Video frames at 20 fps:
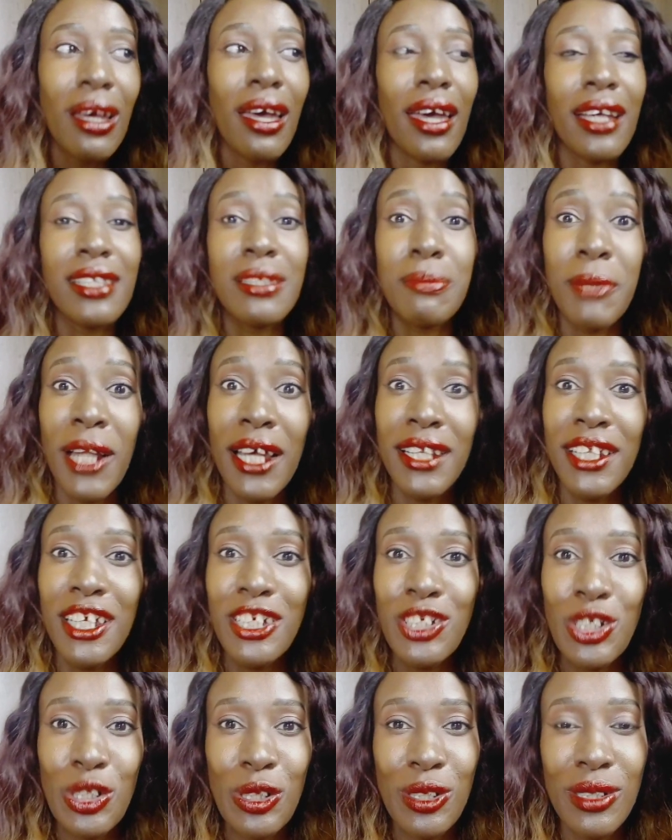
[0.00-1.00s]

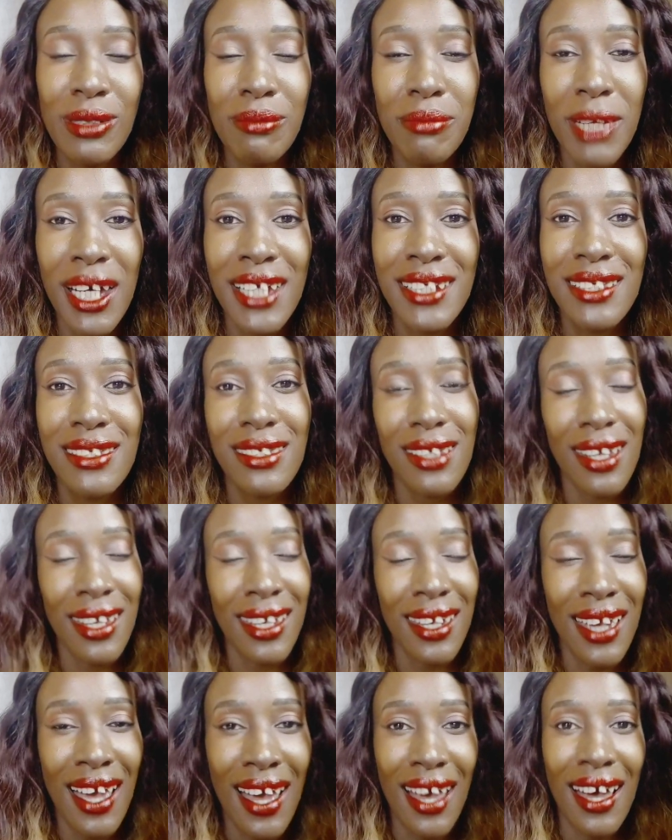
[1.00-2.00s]
explanation, but
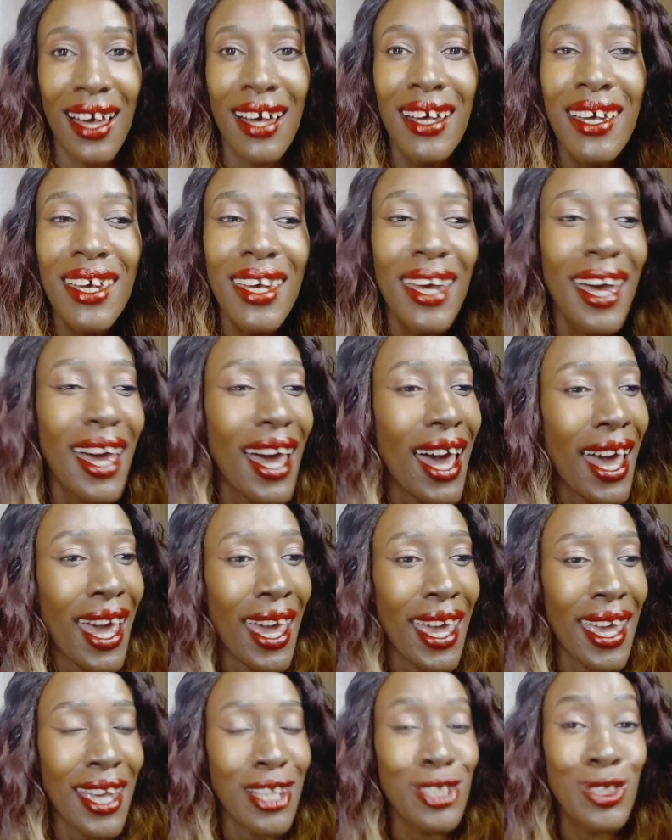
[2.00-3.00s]
yeah,
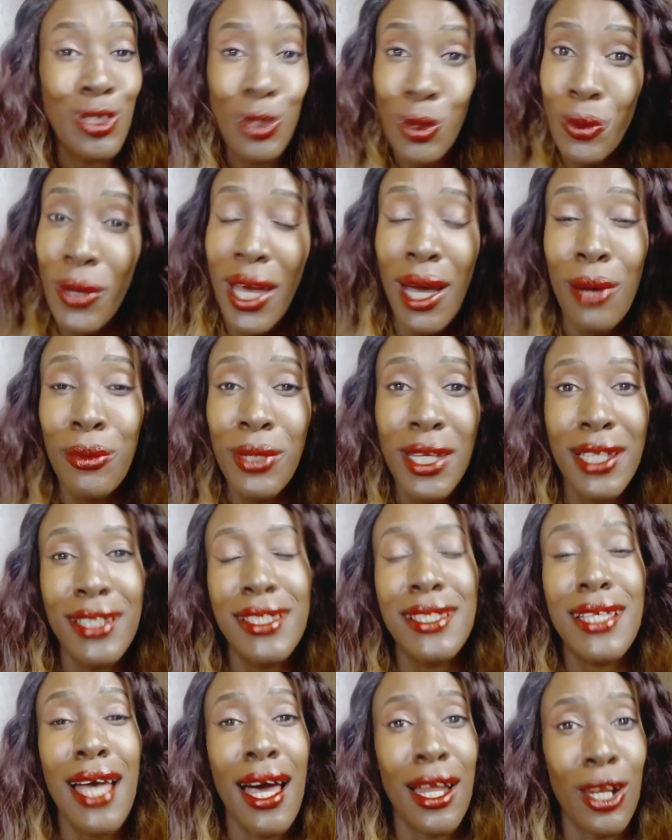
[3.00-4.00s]
I do wear
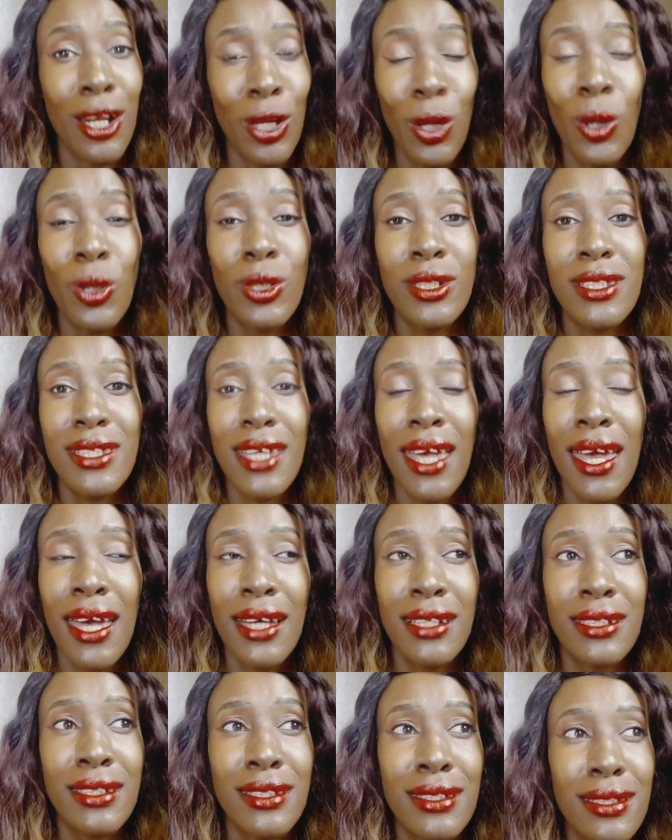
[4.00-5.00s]
wigs a lot.
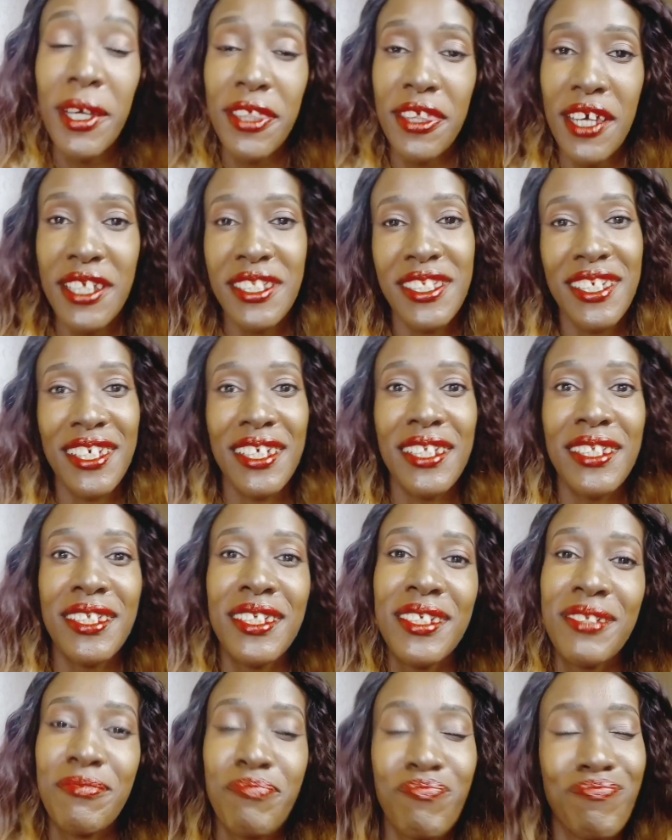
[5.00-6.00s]
And number 13,
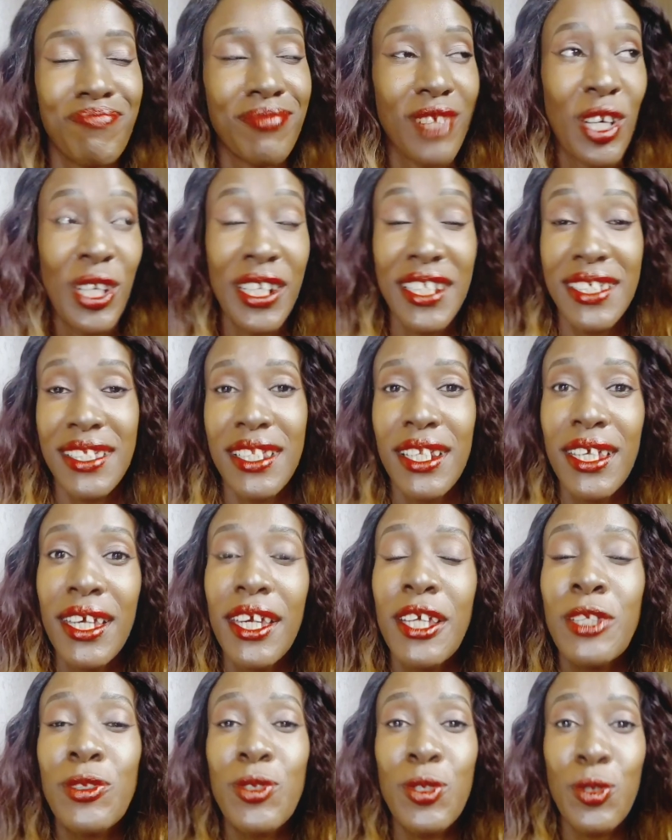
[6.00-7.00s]
honestly,
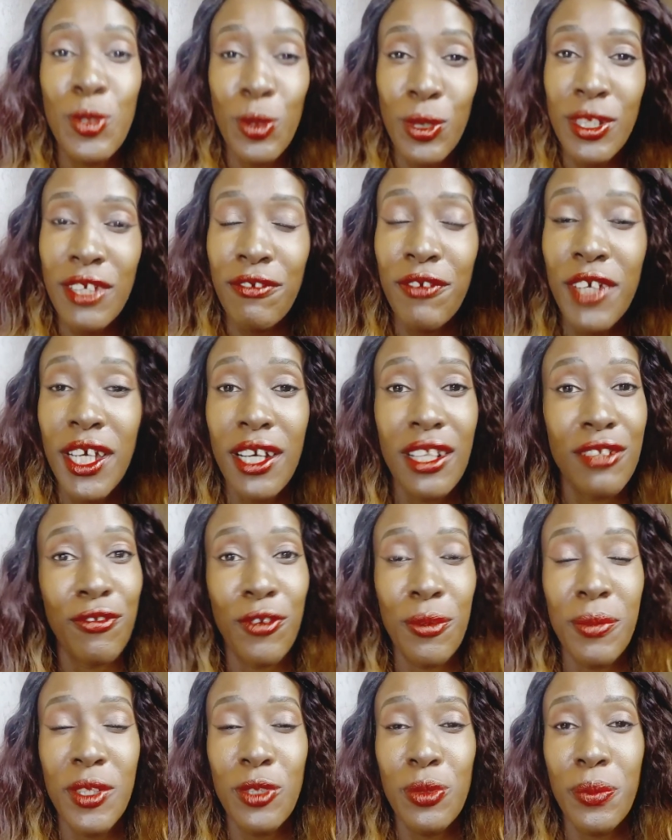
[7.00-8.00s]
it's so difficult
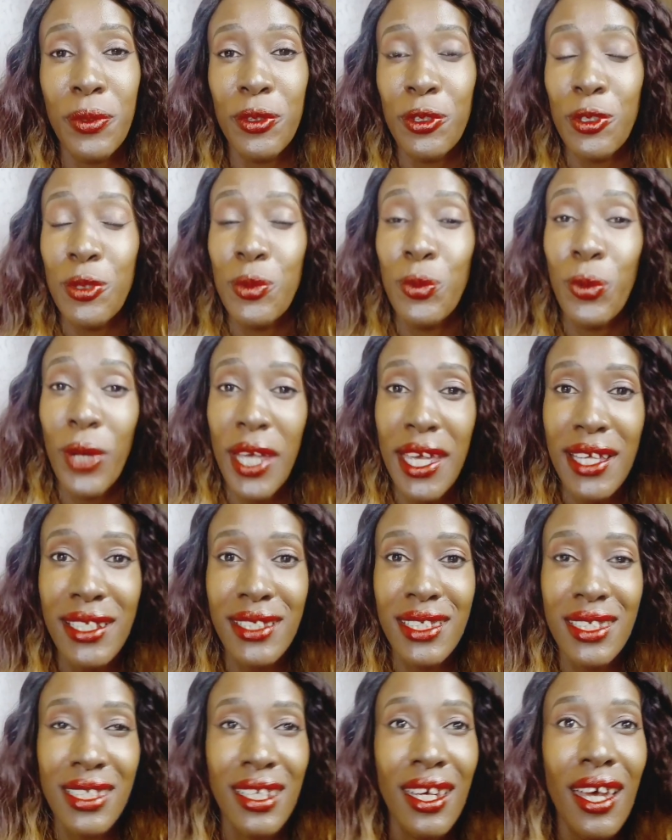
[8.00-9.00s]
for me to put on
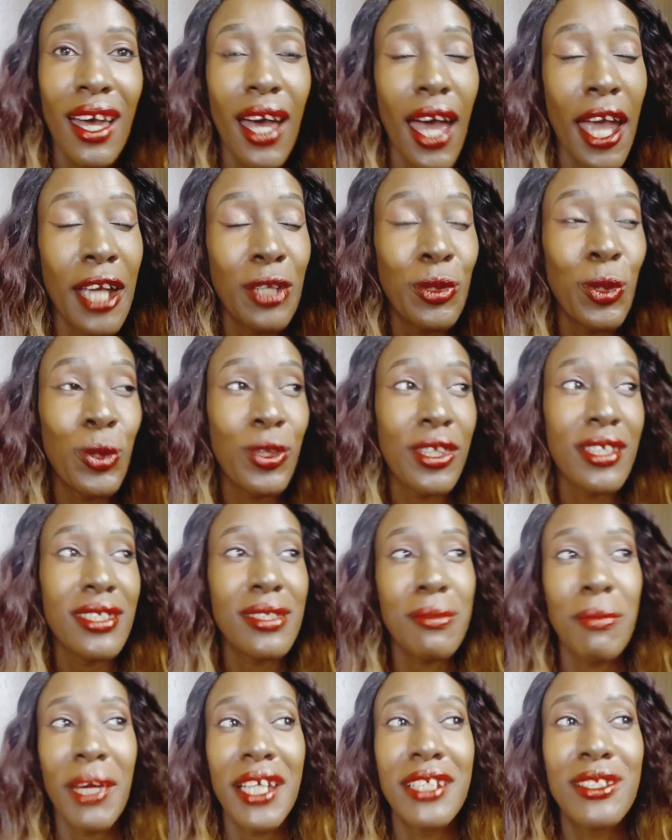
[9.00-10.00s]
weight. I know
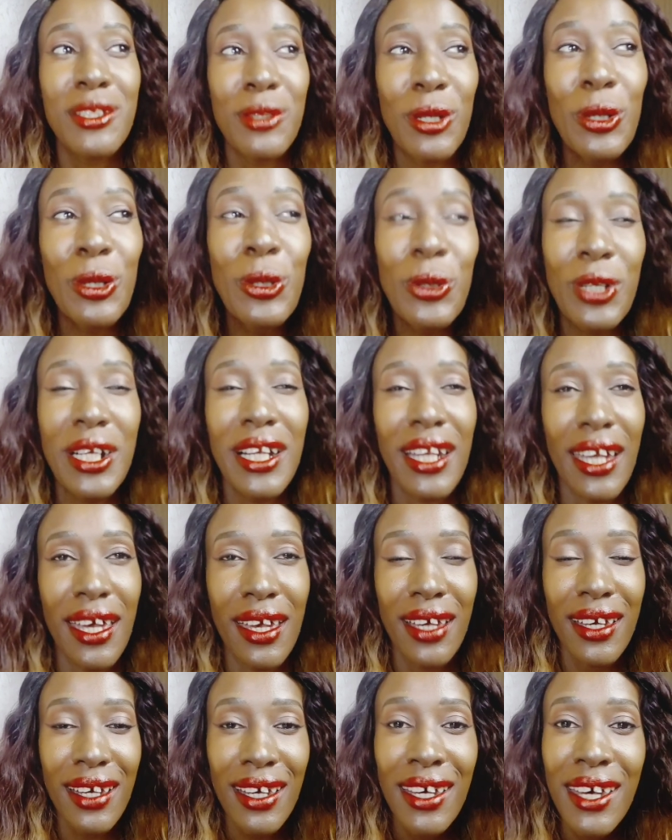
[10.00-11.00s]
this might look
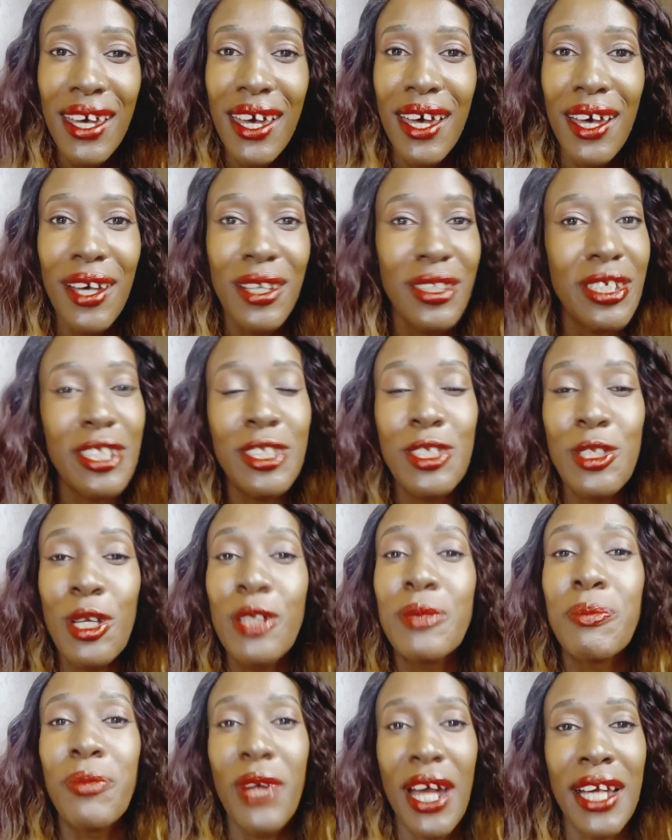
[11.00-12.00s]
like, it's
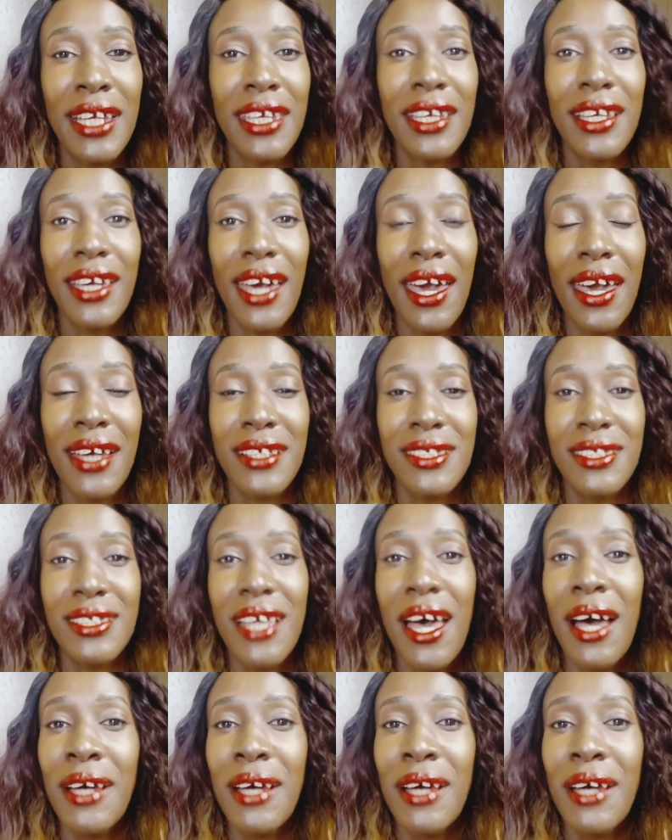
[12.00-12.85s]
not bragging, guys.